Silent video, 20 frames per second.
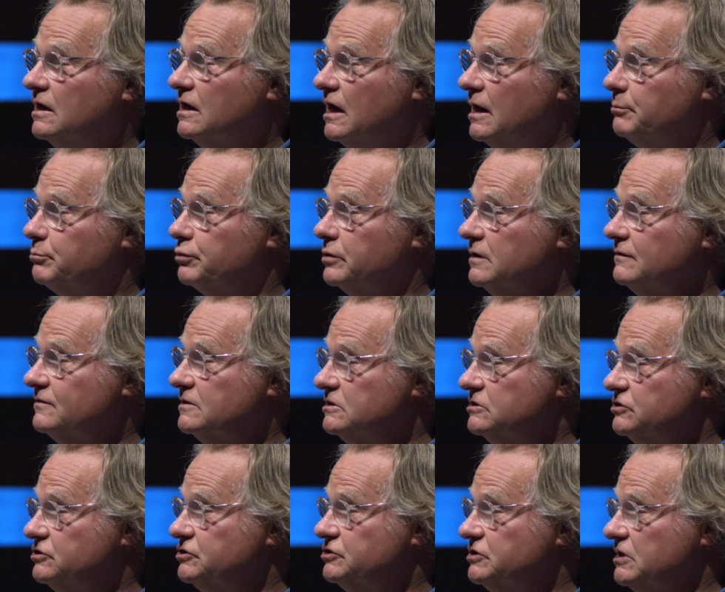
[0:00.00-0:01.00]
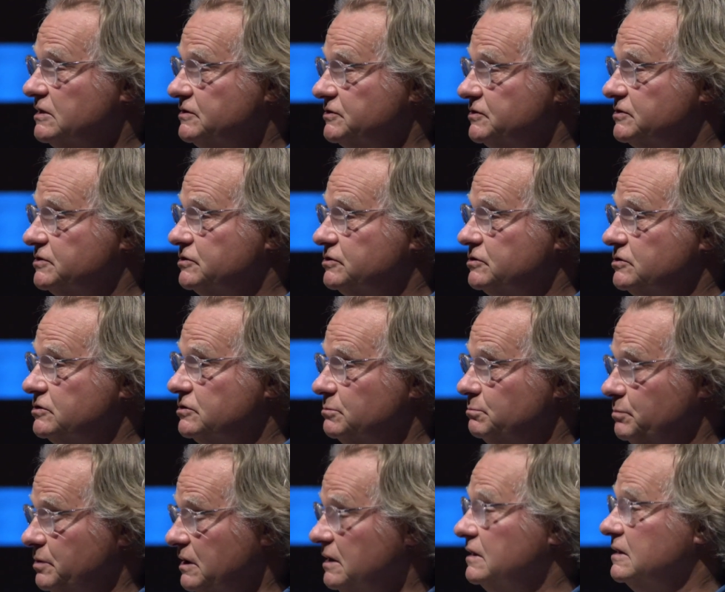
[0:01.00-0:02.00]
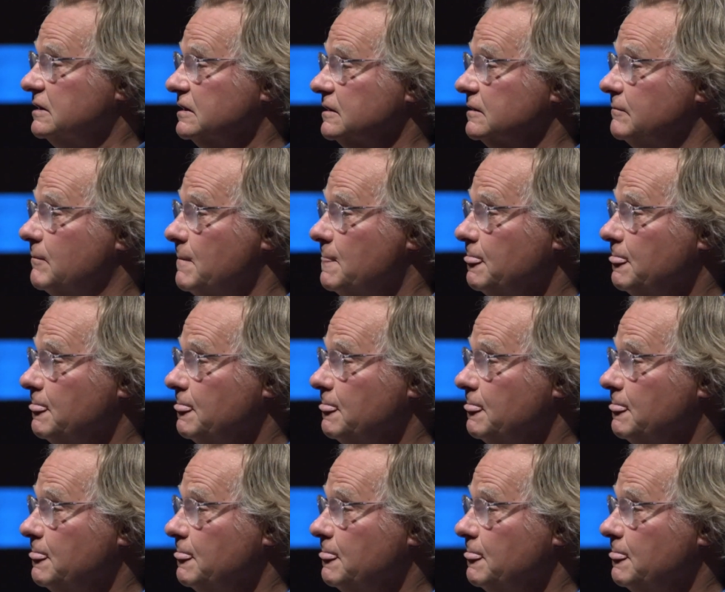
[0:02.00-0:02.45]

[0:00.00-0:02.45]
a privilege just to be.